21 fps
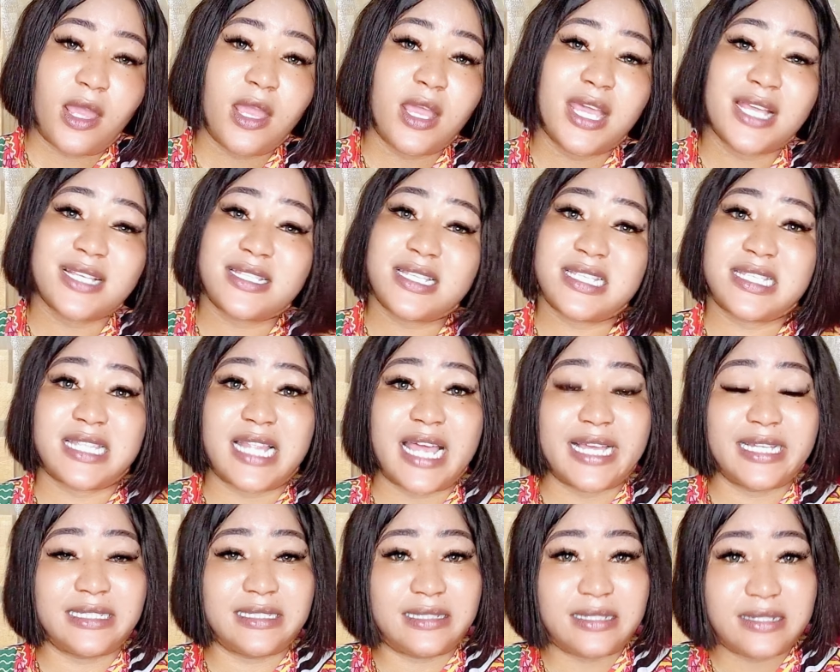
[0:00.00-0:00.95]
In cases
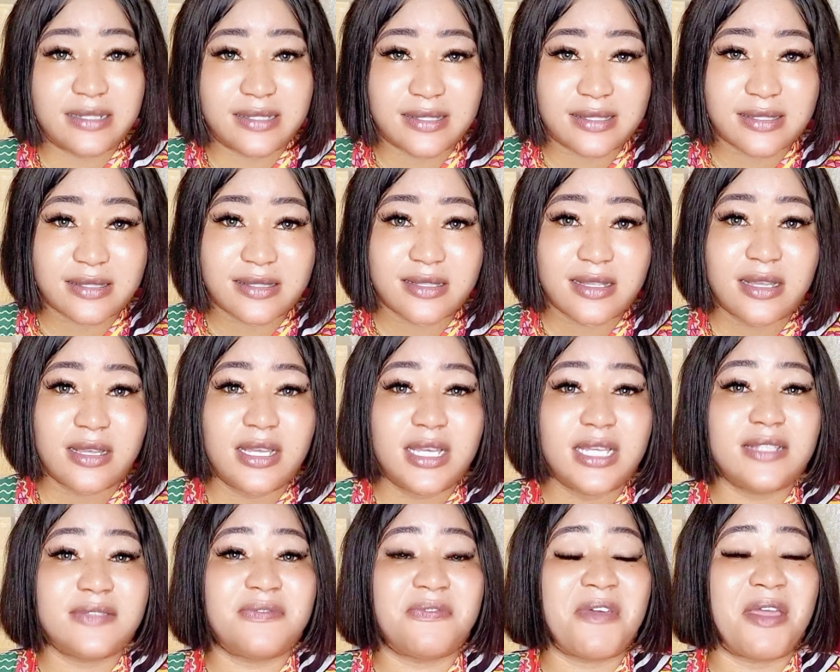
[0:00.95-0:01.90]
like this,
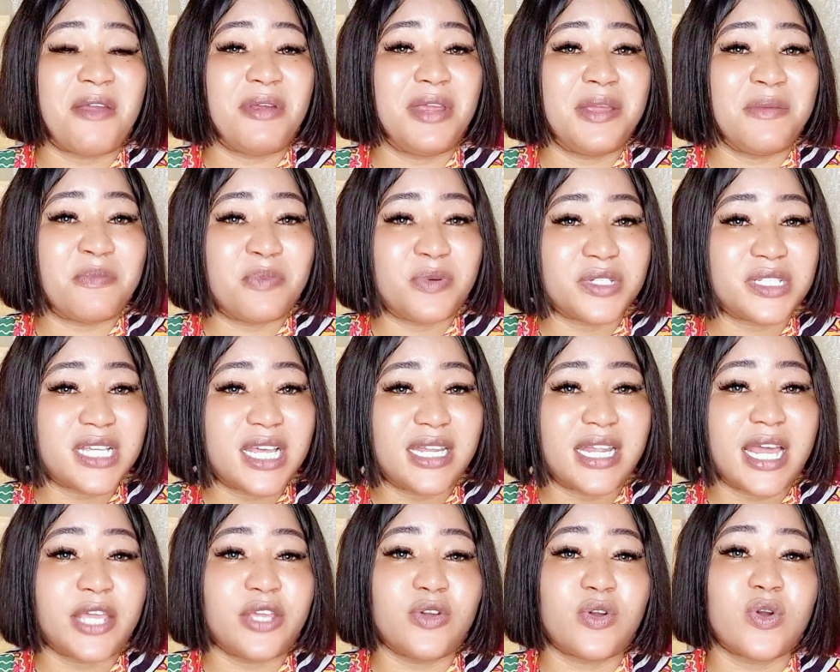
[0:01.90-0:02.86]
it's very
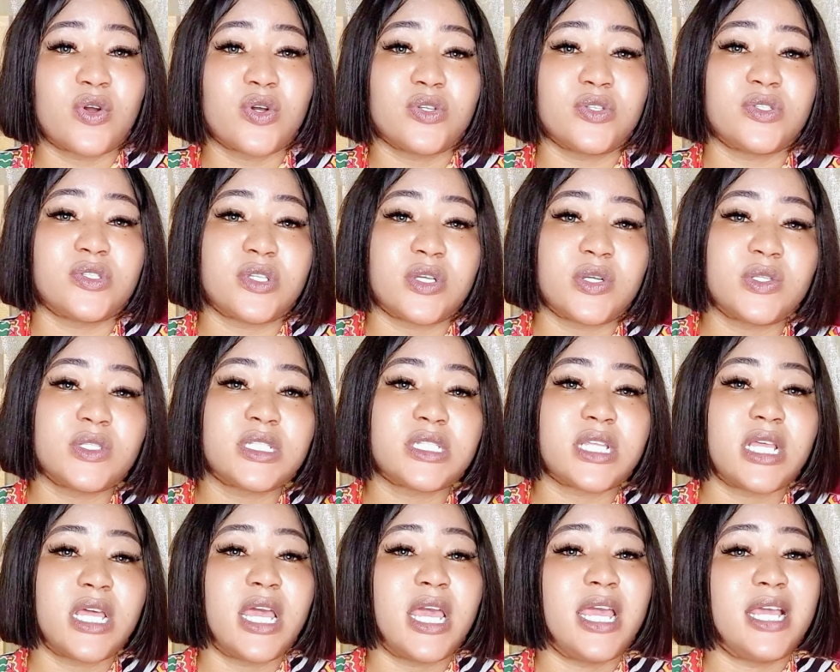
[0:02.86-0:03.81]
important that you
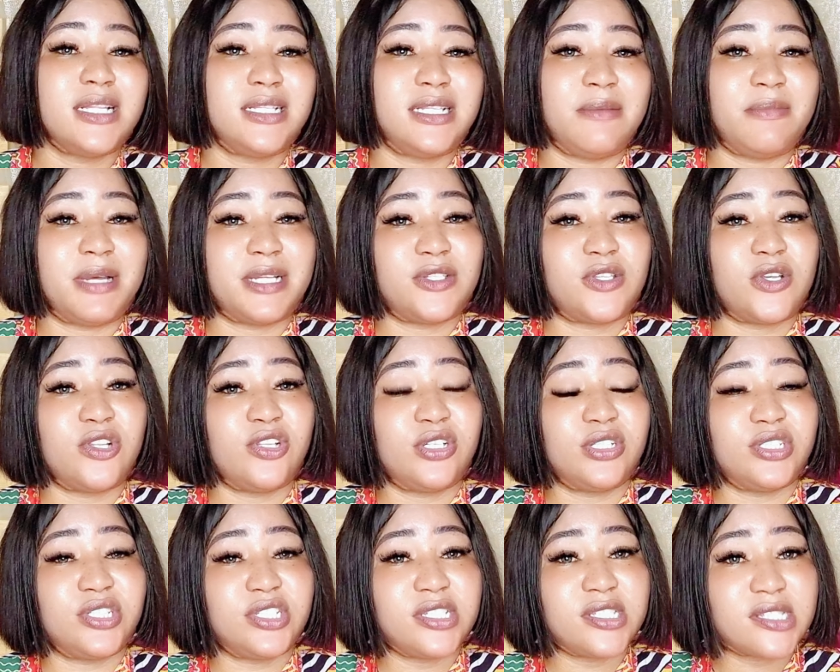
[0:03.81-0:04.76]
consult a
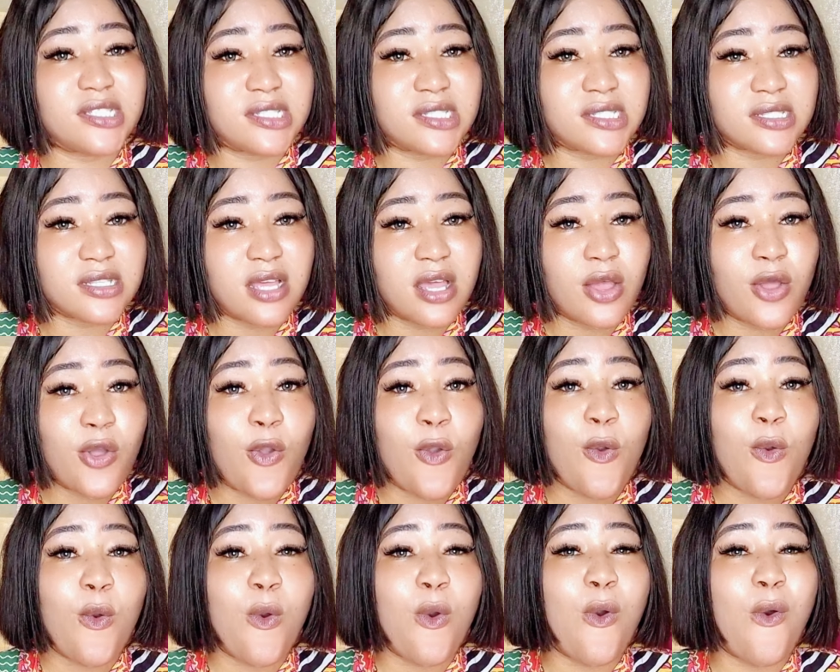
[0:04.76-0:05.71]
dermatologist,
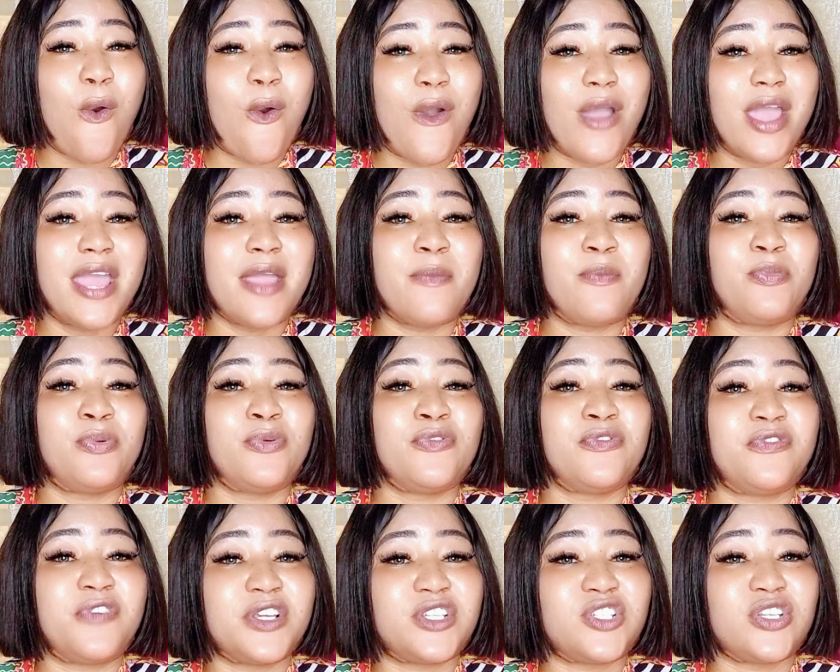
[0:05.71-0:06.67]
or a
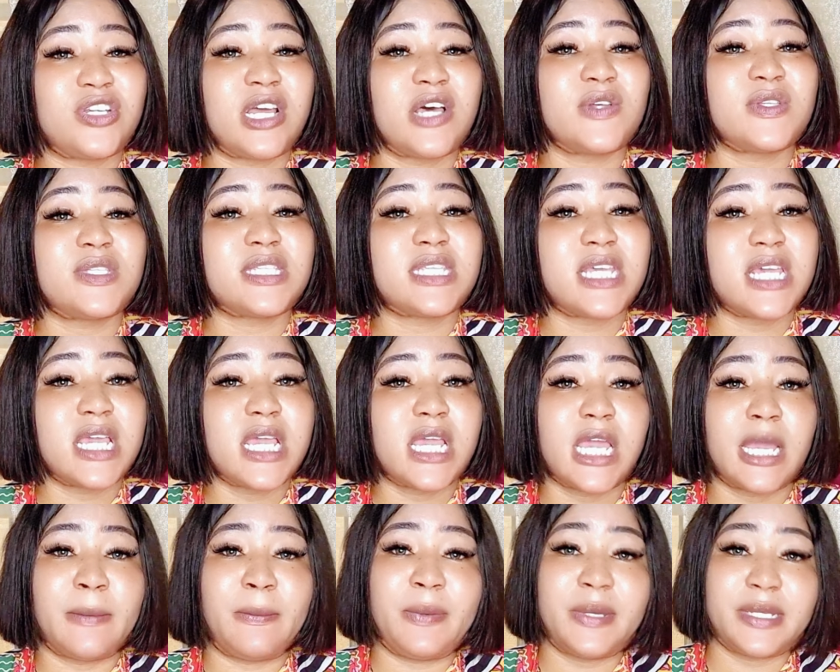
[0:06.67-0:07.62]
professional
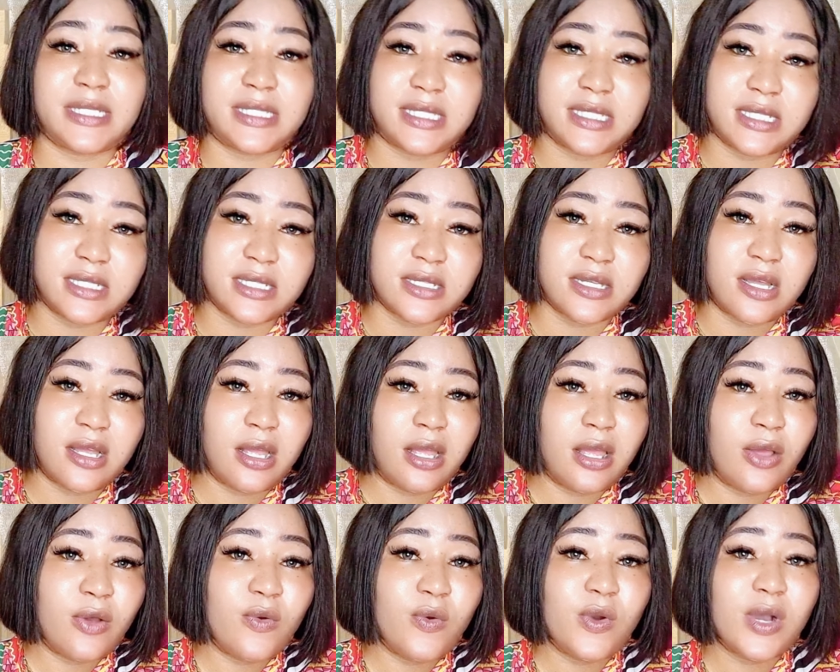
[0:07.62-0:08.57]
skincare person
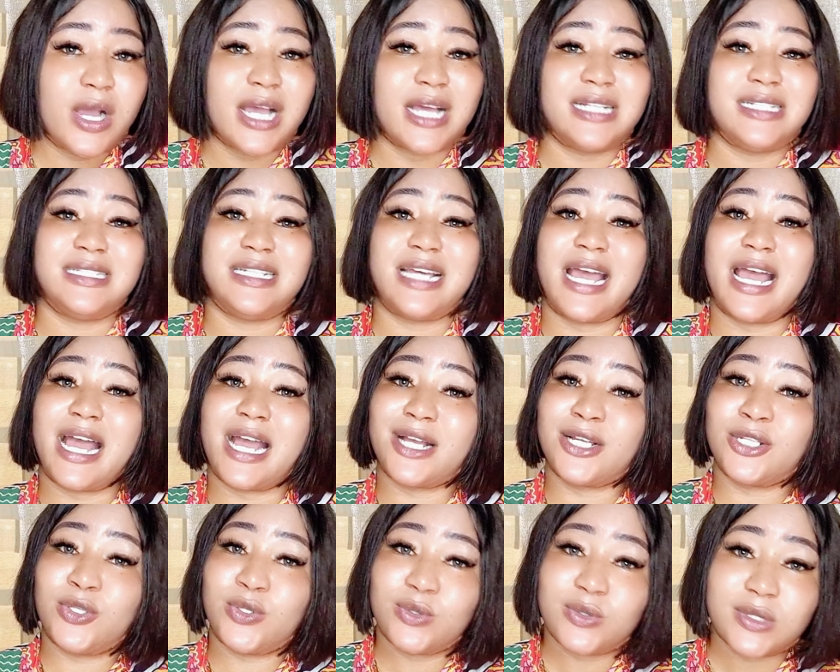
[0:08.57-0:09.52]
who can
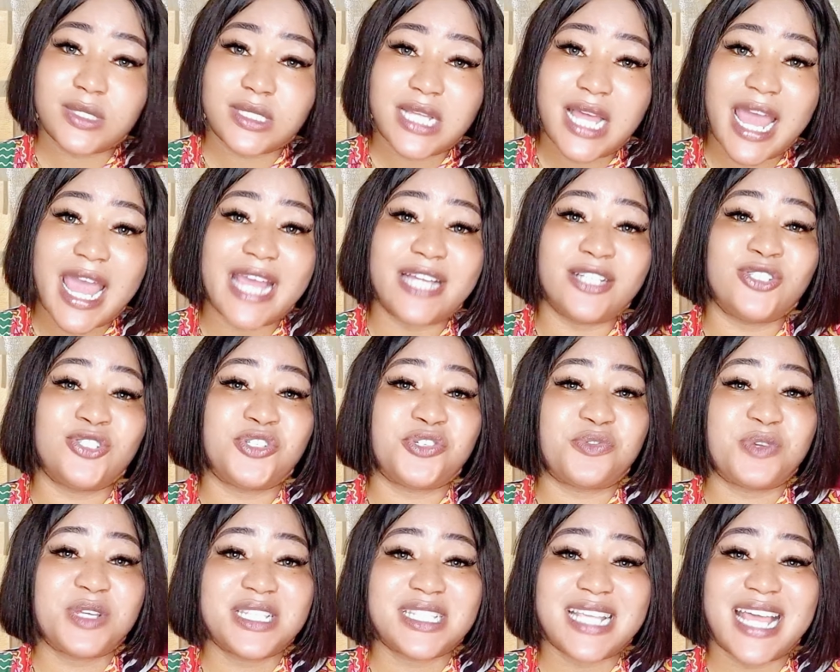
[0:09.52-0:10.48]
diagnose and
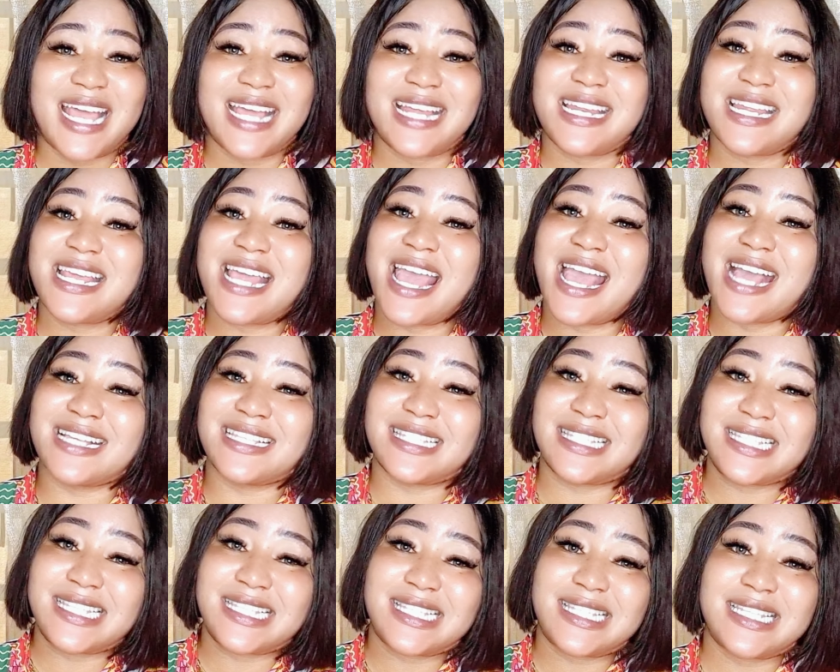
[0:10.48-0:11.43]
treat any
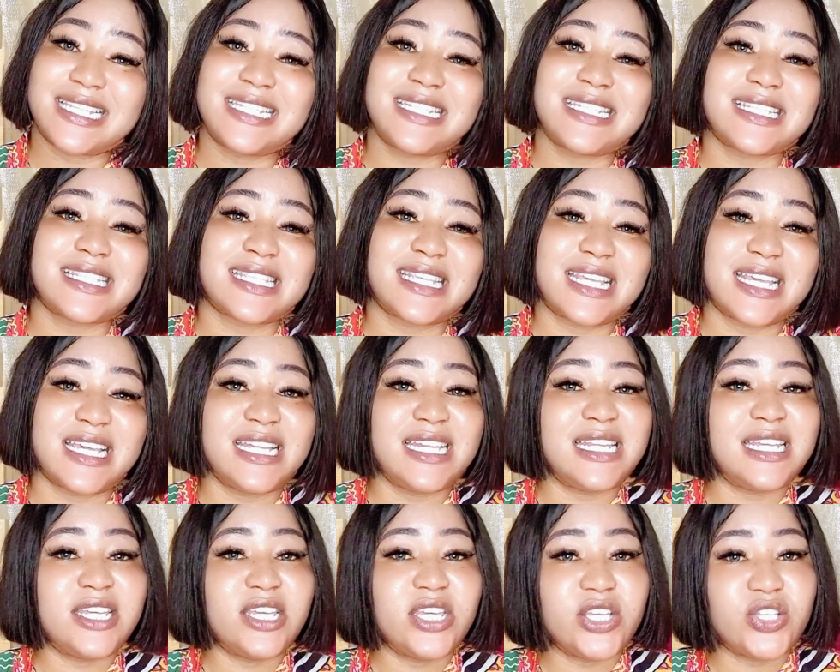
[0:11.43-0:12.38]
existing
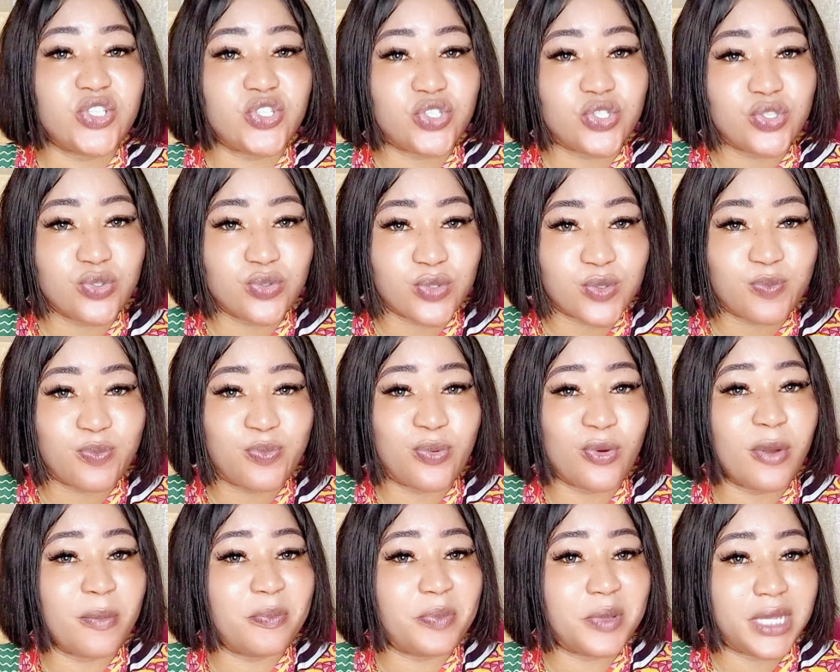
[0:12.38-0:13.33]
skin issues
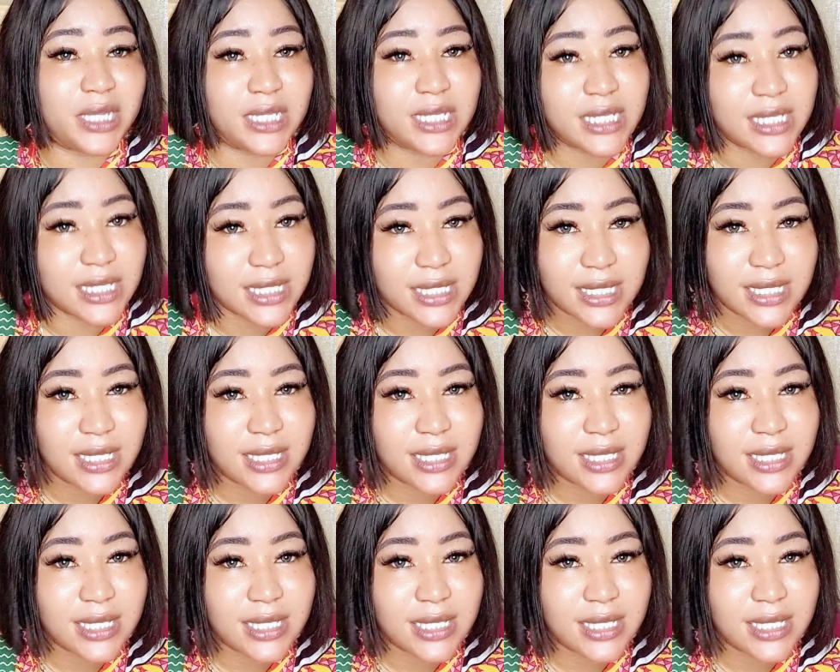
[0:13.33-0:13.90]
properly.